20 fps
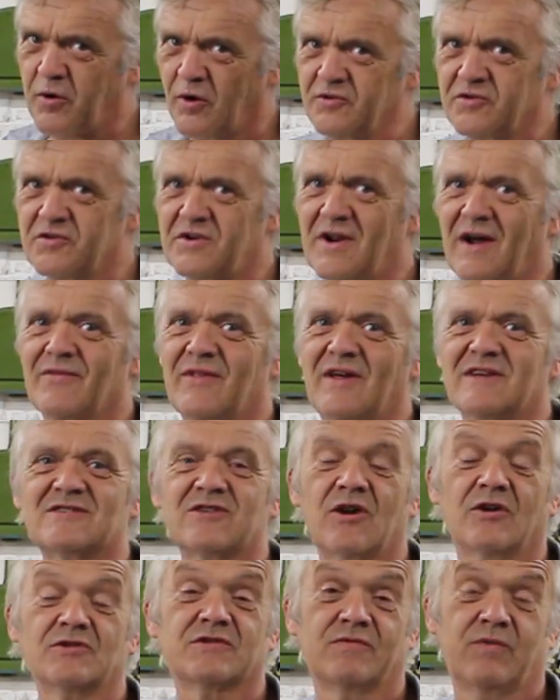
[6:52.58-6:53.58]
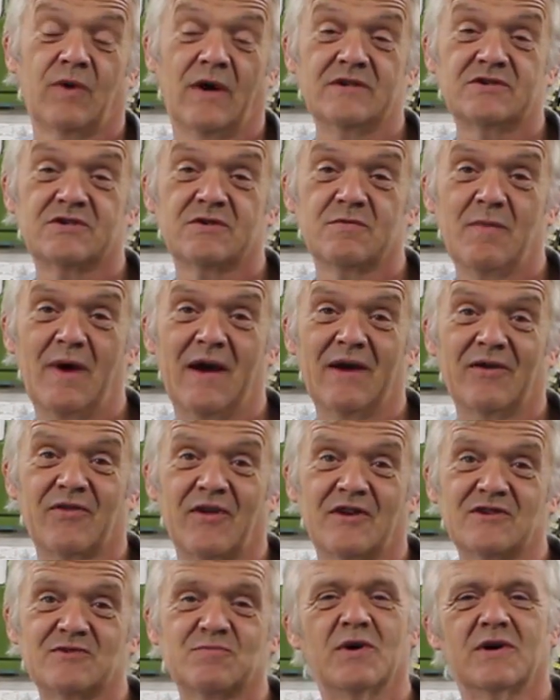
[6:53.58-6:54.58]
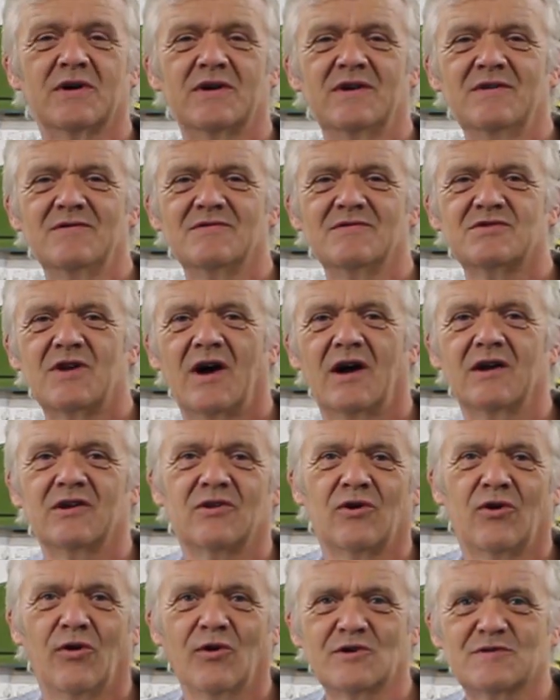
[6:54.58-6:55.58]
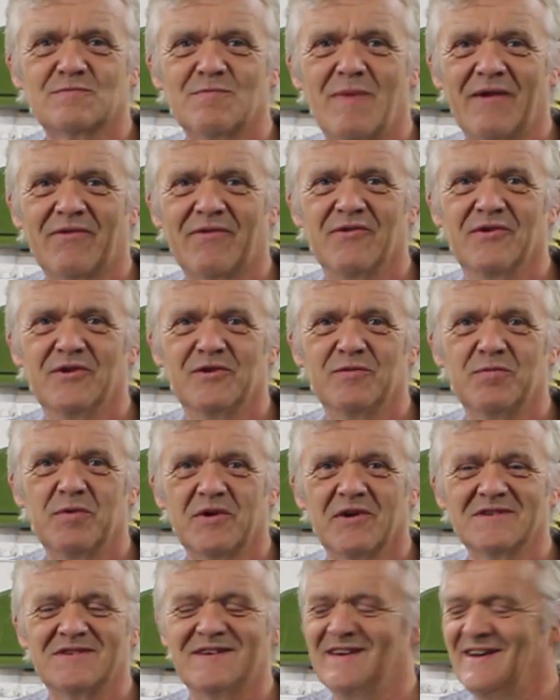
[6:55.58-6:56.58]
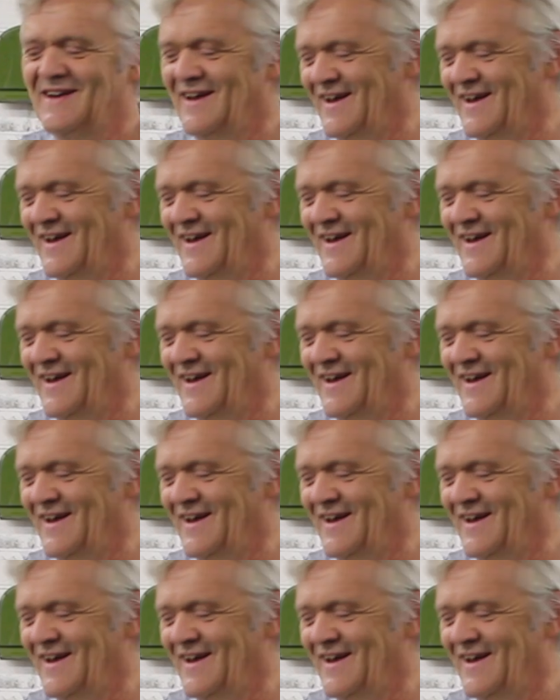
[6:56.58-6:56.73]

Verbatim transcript: I pointed out there's lots of ways to make this, we're going to use Nighthawk's method because